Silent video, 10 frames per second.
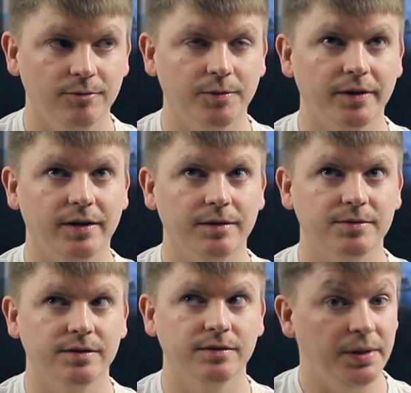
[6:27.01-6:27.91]
What were their
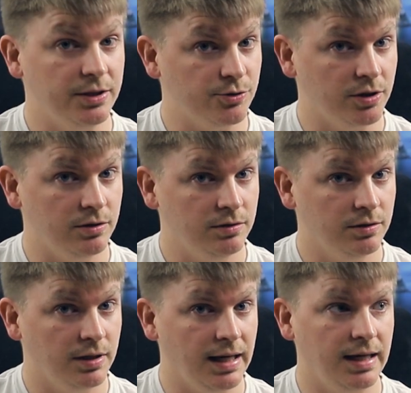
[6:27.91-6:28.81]
names? Petro
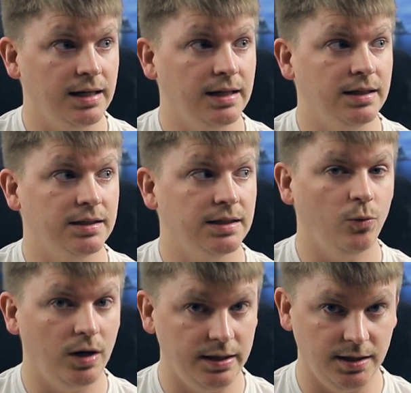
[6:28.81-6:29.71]
and
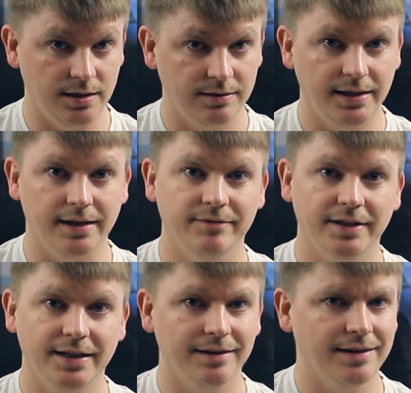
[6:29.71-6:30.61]
Wanda. Yeah,
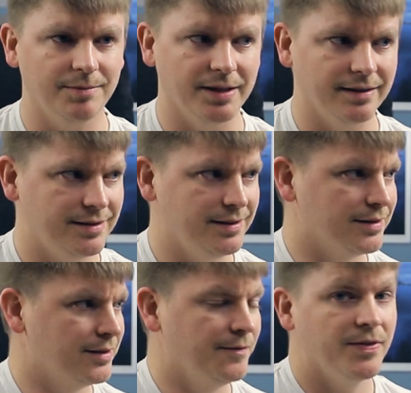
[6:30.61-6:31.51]
I had to think about it,
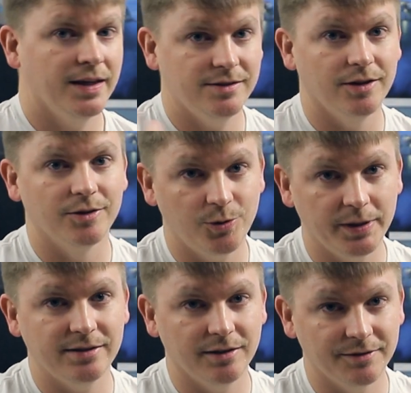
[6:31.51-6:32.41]
jeez. So,
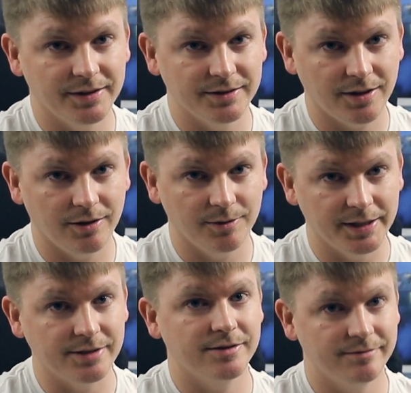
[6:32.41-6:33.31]
Quicksilver and the Scarlet
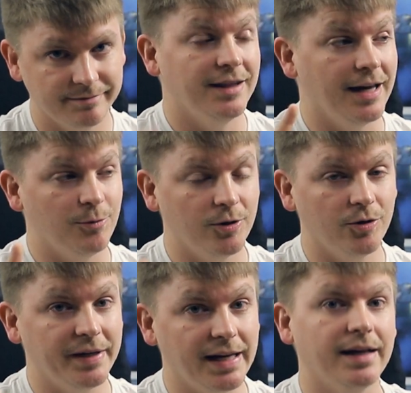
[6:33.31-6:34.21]
Witch. They
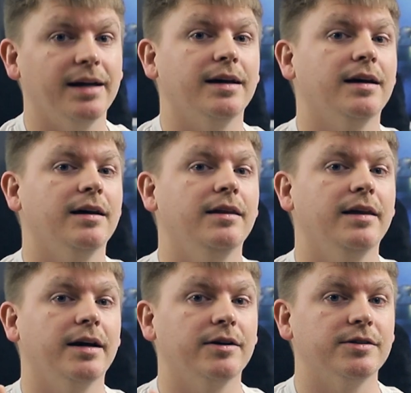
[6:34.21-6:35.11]
will be getting
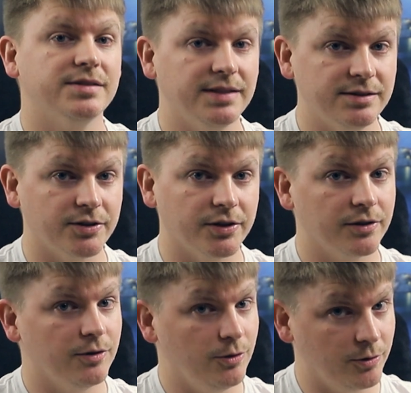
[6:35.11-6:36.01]
their
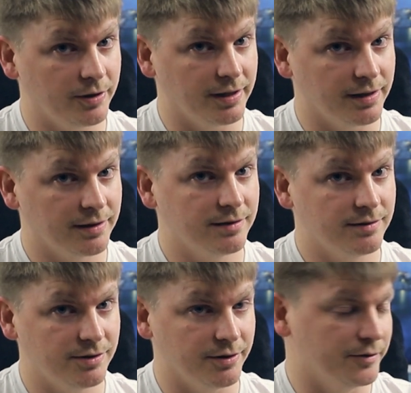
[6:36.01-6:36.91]
sister, Lorna,
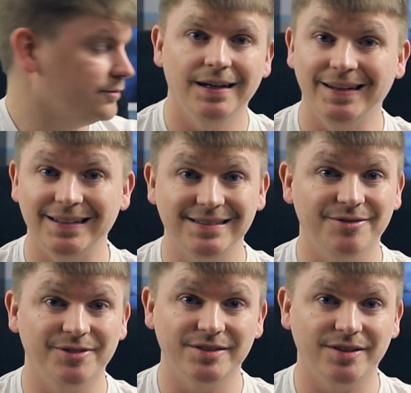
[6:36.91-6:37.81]
soon. And that's
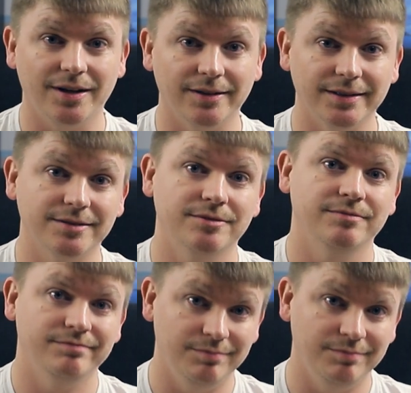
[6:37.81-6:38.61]
it for the stock list.